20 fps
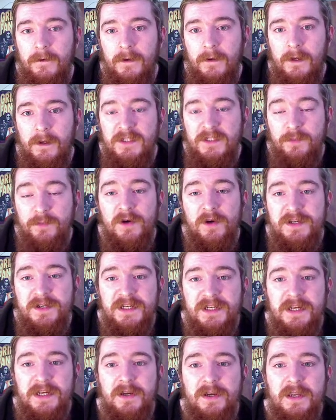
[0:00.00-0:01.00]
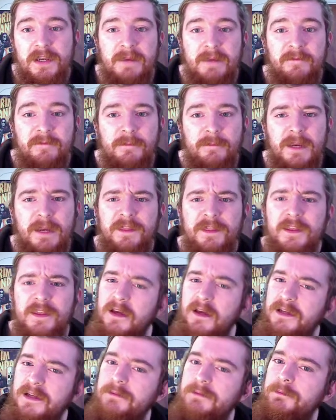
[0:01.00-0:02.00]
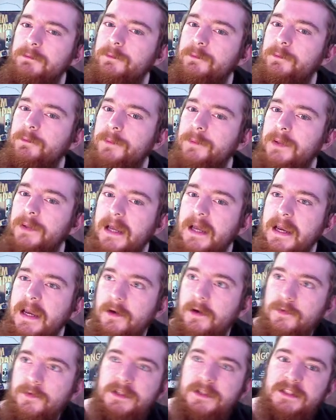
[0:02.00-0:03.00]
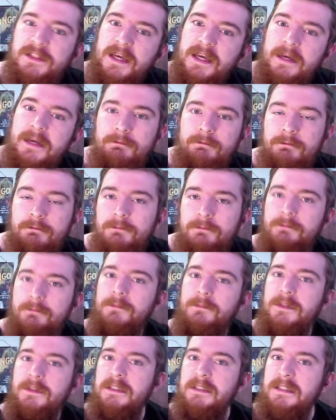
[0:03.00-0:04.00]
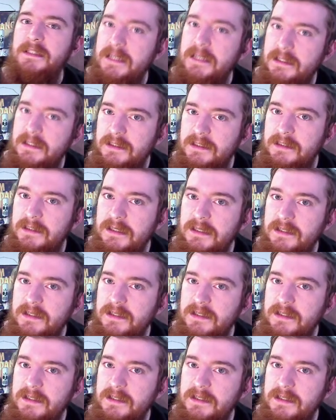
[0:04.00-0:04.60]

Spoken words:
surprisingly good game for me. I think I didn't play it on the same discs, these